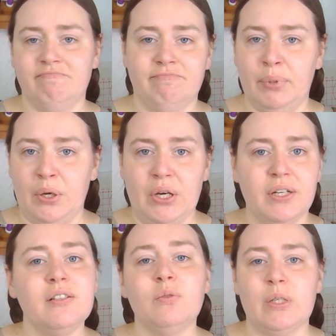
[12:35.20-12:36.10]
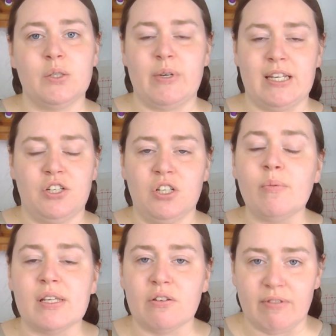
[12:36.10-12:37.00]
bird, which we
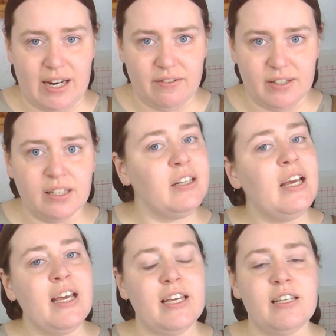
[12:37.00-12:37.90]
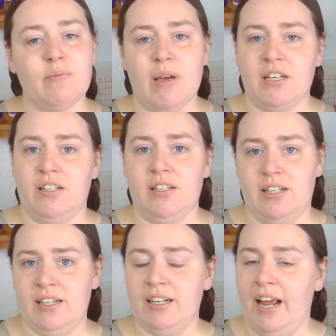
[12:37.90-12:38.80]
assume is a raven, is mentioned
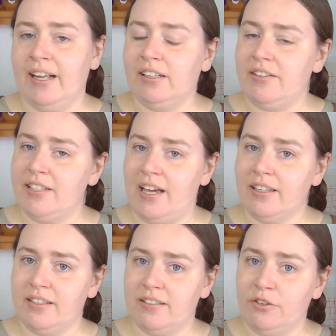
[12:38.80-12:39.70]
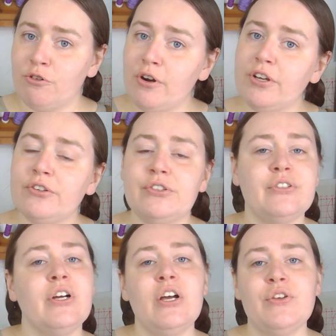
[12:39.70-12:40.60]
in an Anglo-Saxon
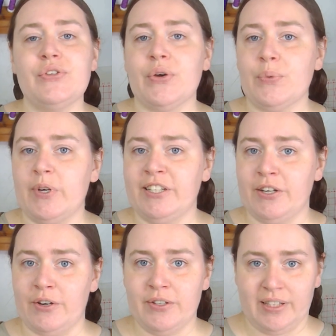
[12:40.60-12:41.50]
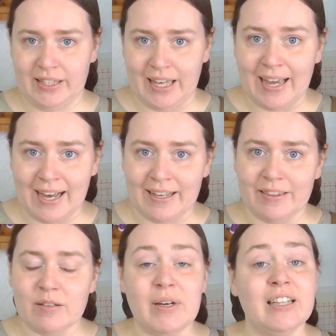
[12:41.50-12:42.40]
chronicle, so we know that they
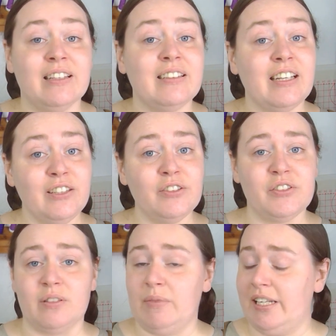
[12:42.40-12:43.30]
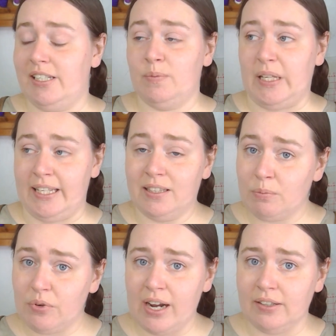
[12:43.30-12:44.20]
had them and that they used them. They displayed
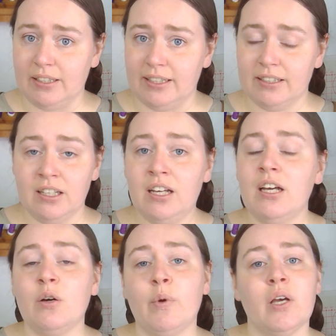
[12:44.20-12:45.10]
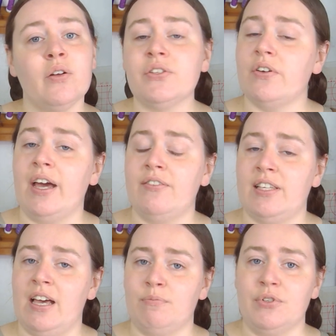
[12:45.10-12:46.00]
them proudly. We also have
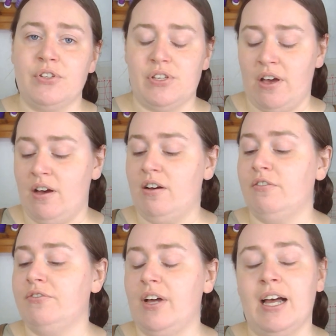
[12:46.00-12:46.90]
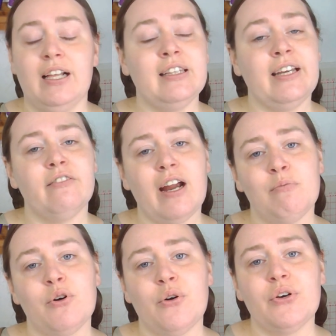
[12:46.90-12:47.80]
samples of leg
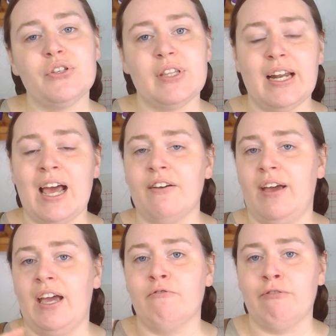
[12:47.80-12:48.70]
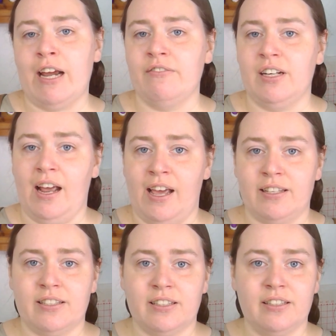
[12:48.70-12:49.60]
wrap hooks that have a
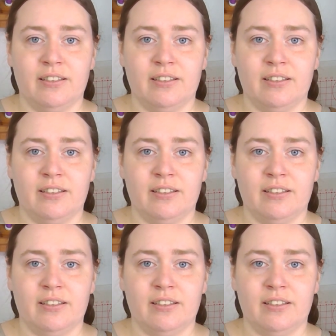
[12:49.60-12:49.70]
raven-esque